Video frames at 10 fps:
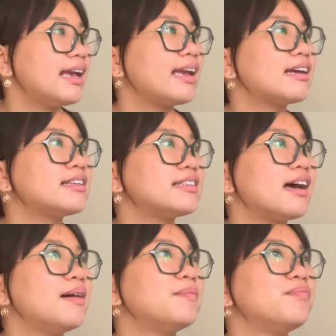And
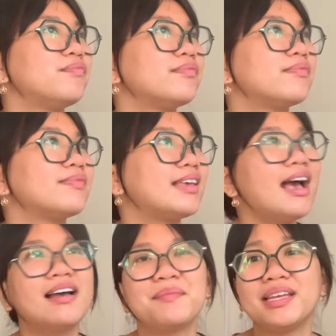
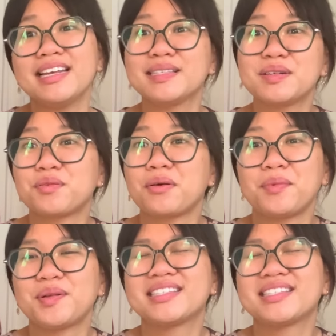yeah, I mean, it's enjoyable.